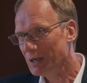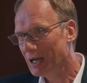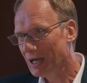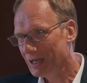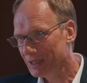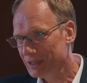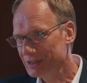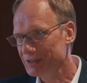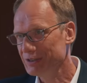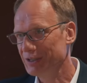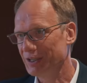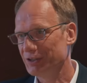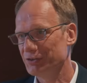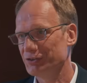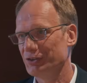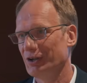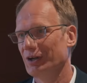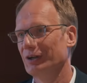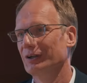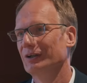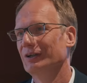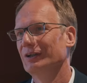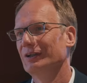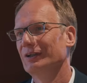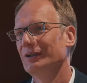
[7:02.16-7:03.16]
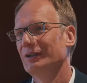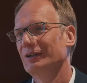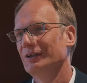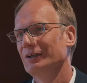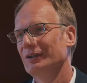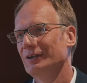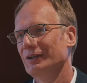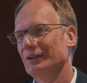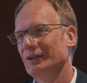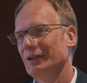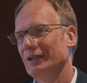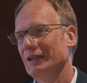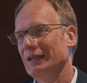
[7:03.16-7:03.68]
architecture.
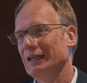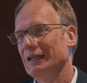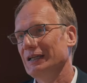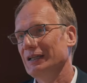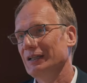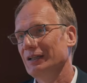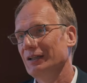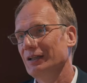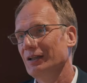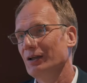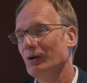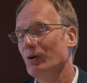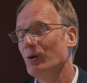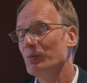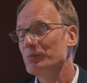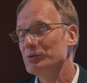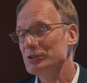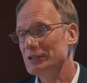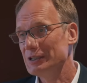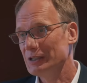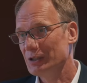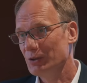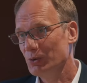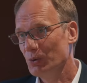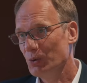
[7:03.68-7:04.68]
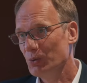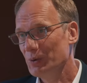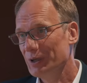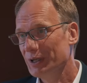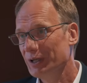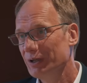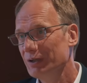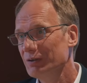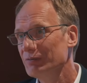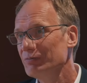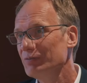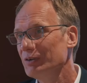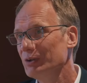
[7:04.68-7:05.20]
And obviously going
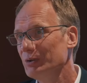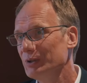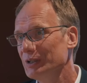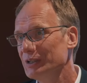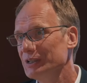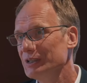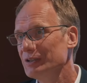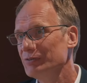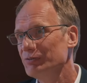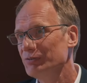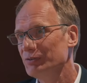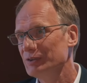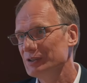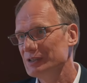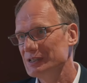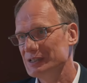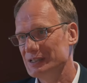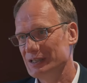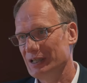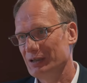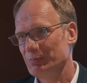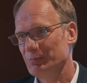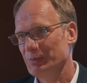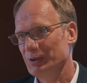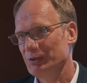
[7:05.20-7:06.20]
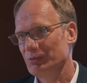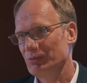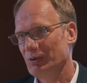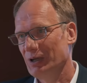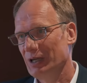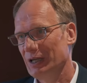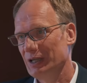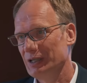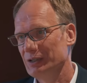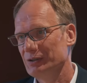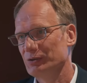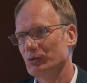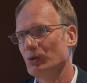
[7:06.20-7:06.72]
in a very different segment,
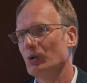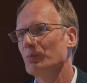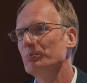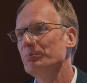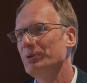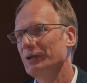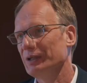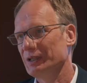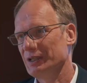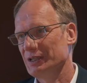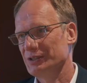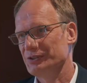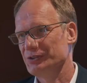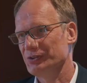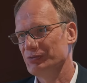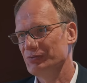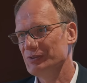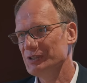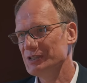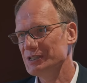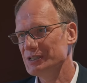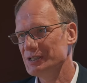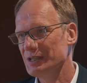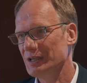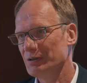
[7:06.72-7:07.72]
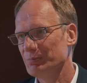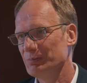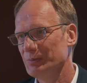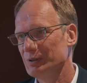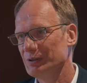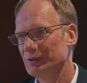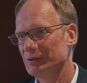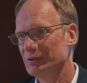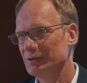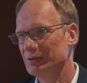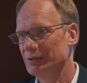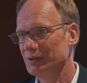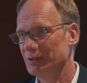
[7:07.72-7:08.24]
right? Compact SUV
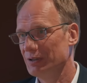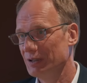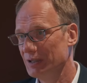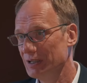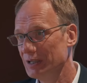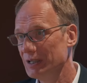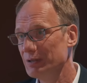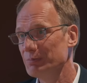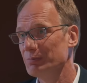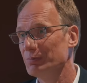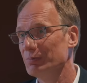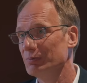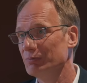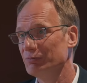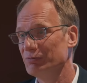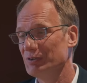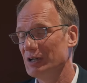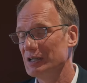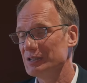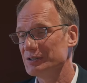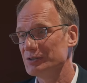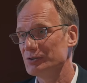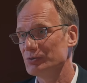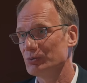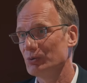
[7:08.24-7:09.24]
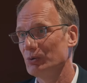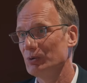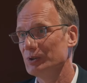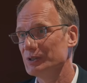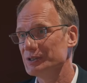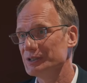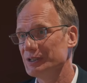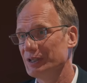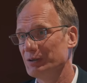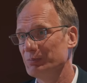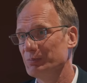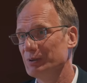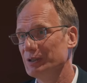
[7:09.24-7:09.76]
segment, the fastest growing
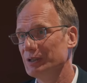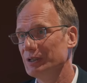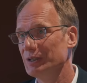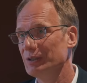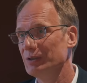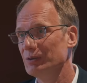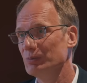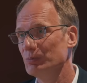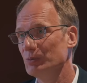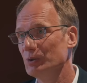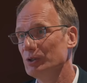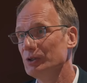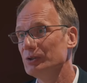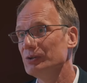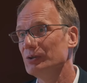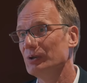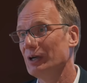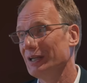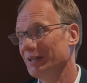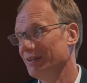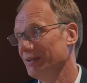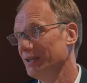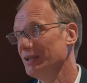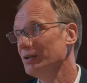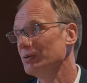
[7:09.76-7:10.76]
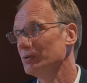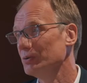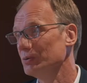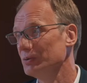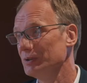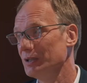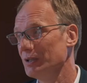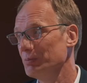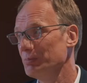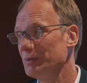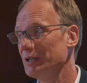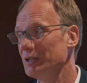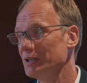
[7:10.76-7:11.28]
segment in the world. I think
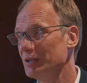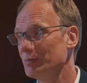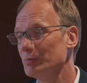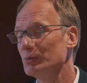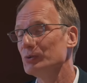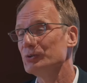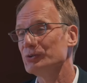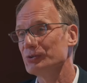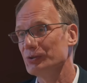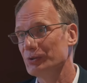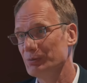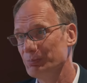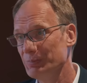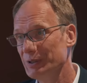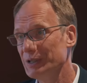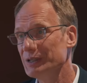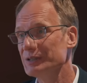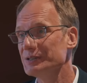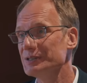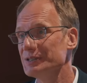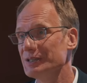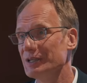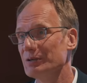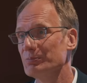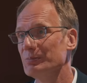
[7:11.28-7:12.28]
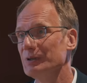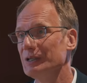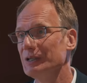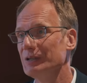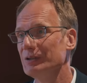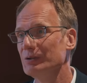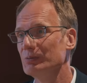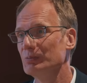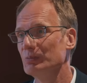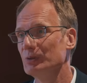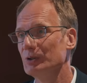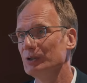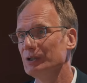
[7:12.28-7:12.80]
in the meantime also the biggest segment
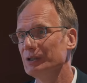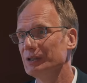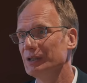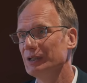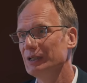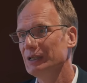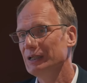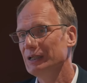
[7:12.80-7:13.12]
in the world.